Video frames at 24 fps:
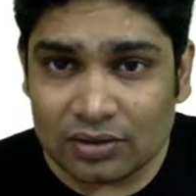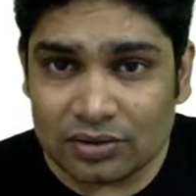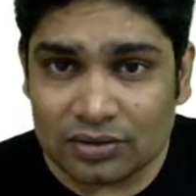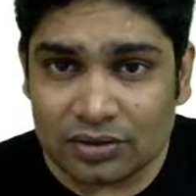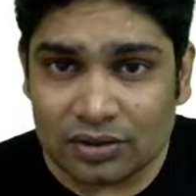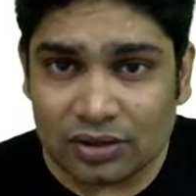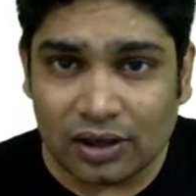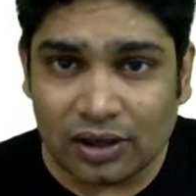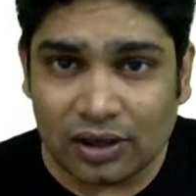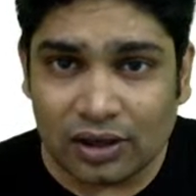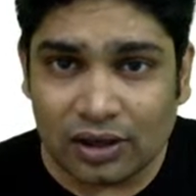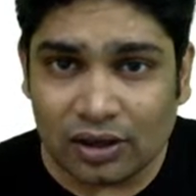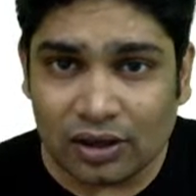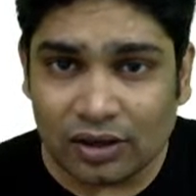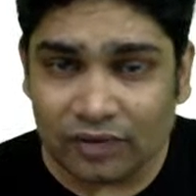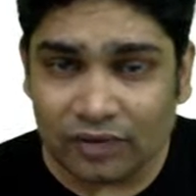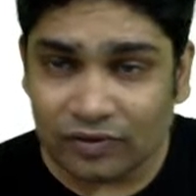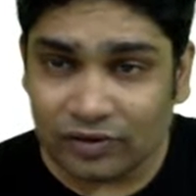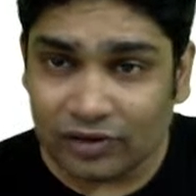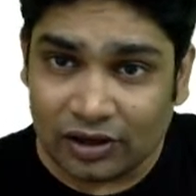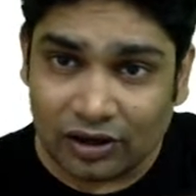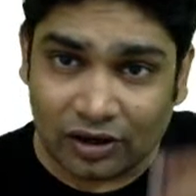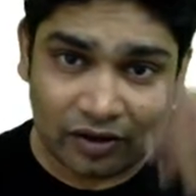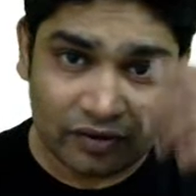a lot
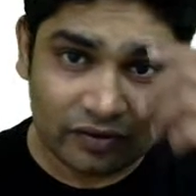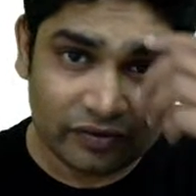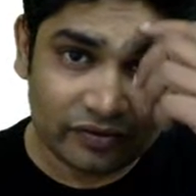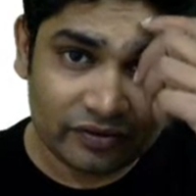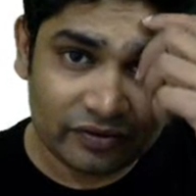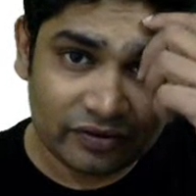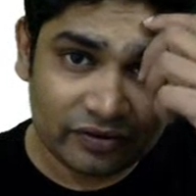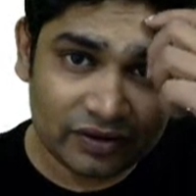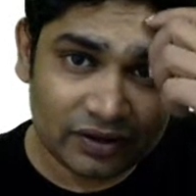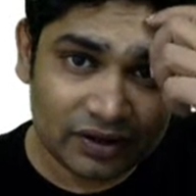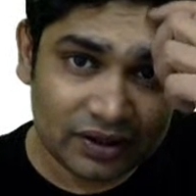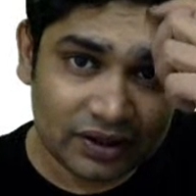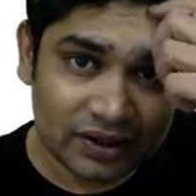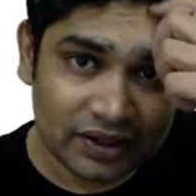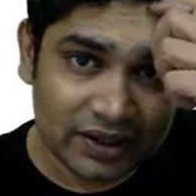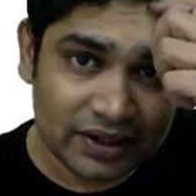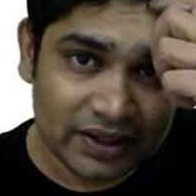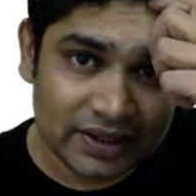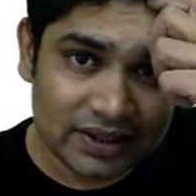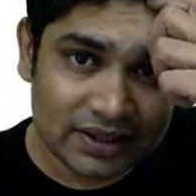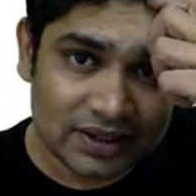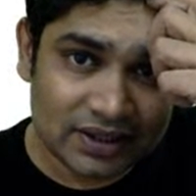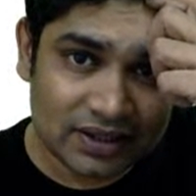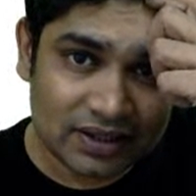of
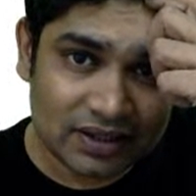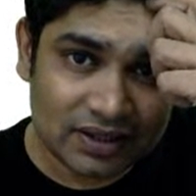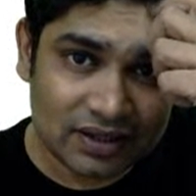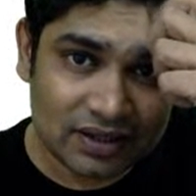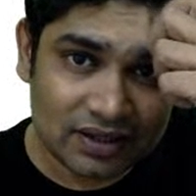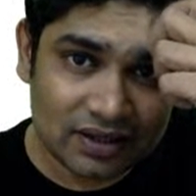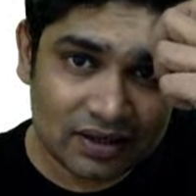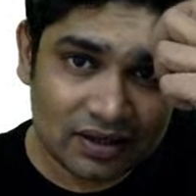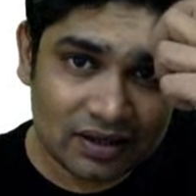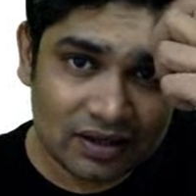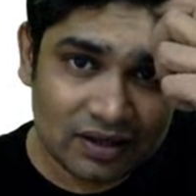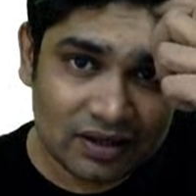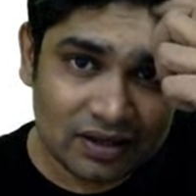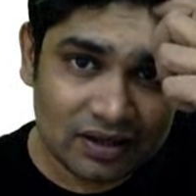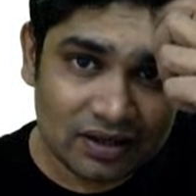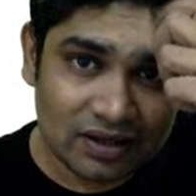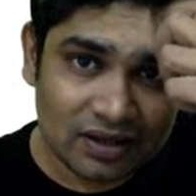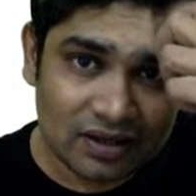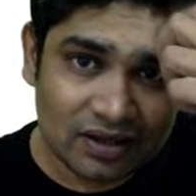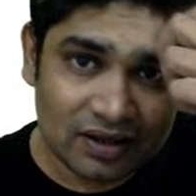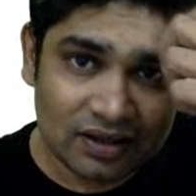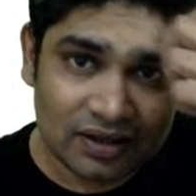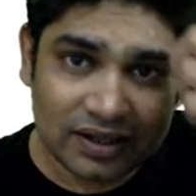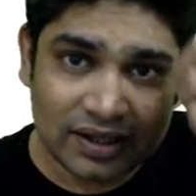these
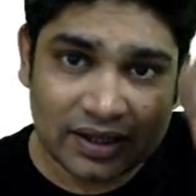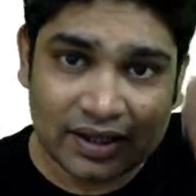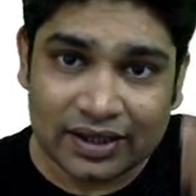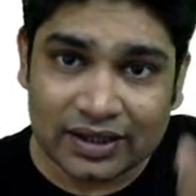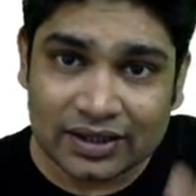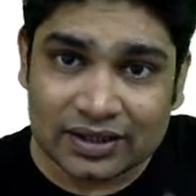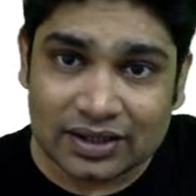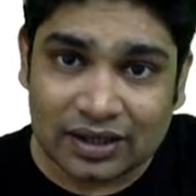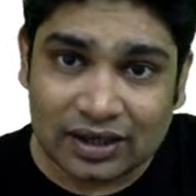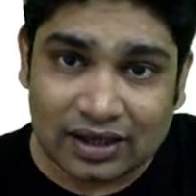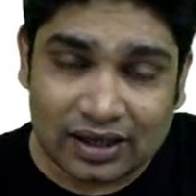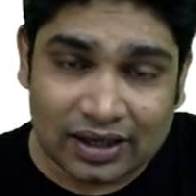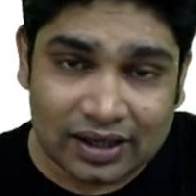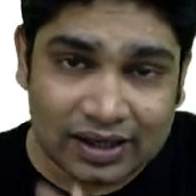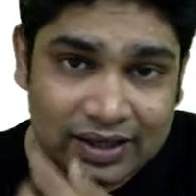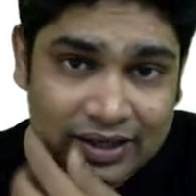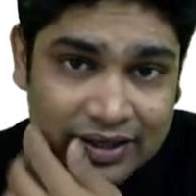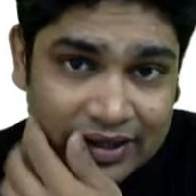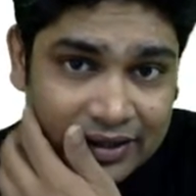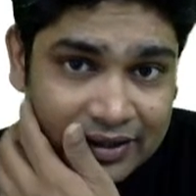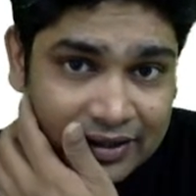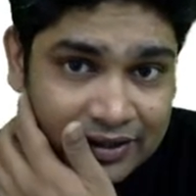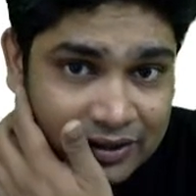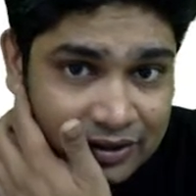things are
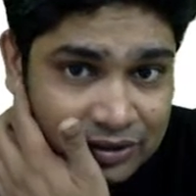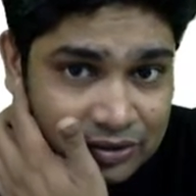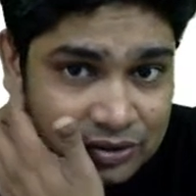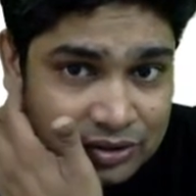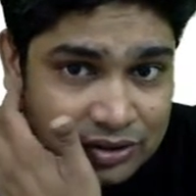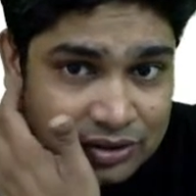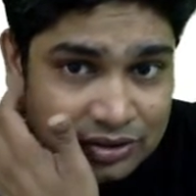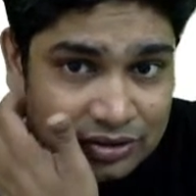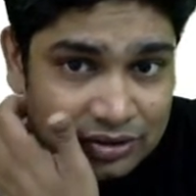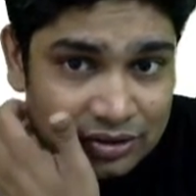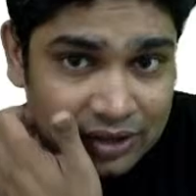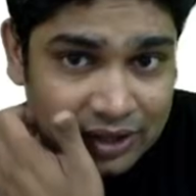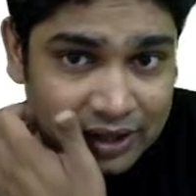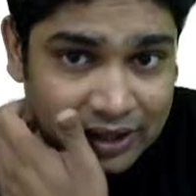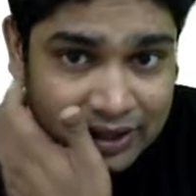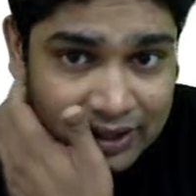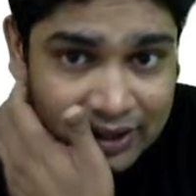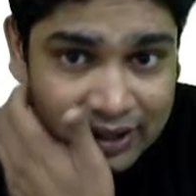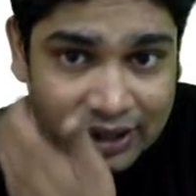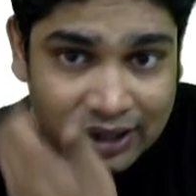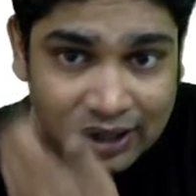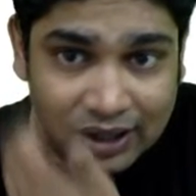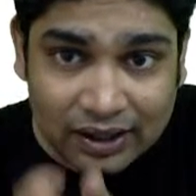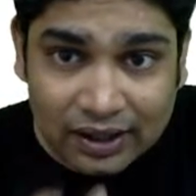getting induced. Okay,
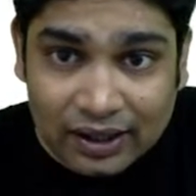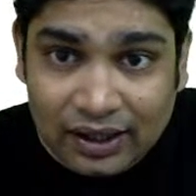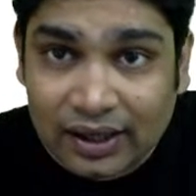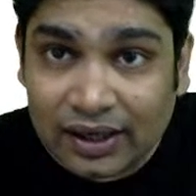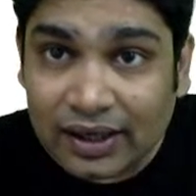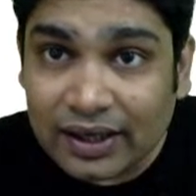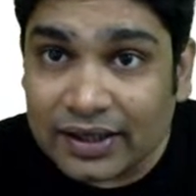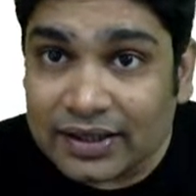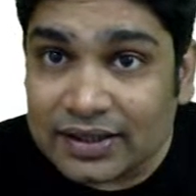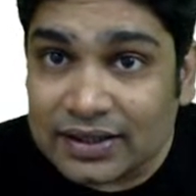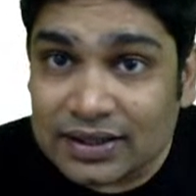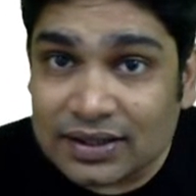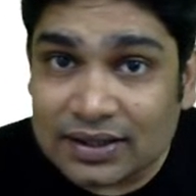and let